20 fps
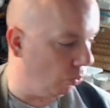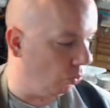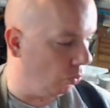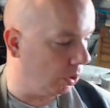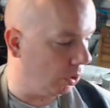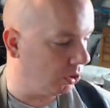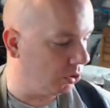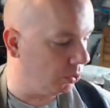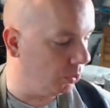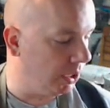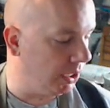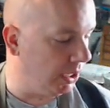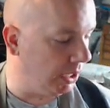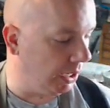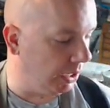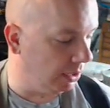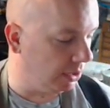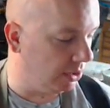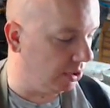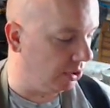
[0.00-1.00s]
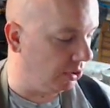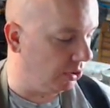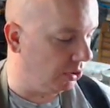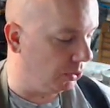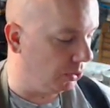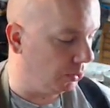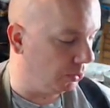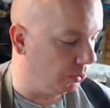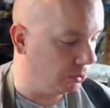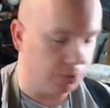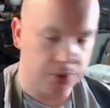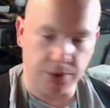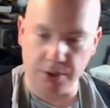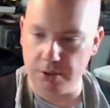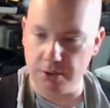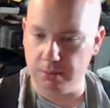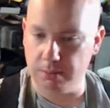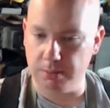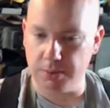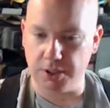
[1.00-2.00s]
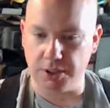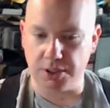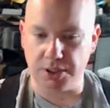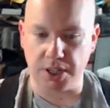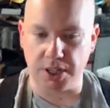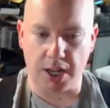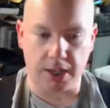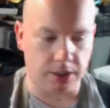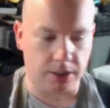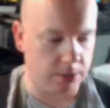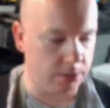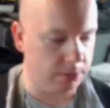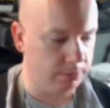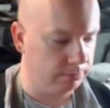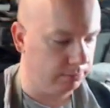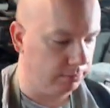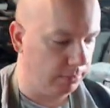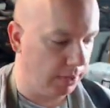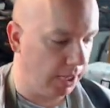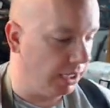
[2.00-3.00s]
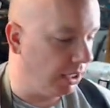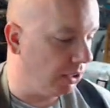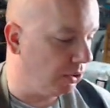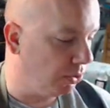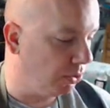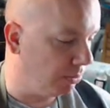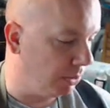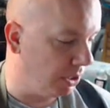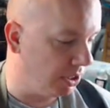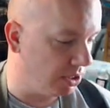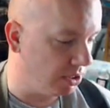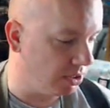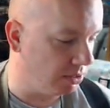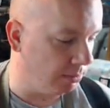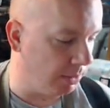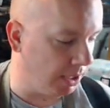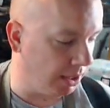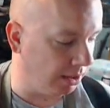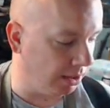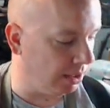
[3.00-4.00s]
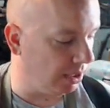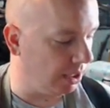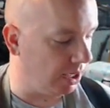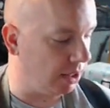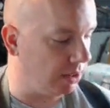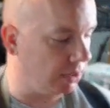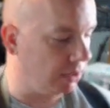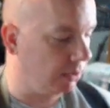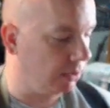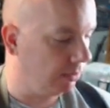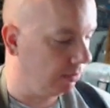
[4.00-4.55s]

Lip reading: What do we need to do to solder any two pieces of metal together?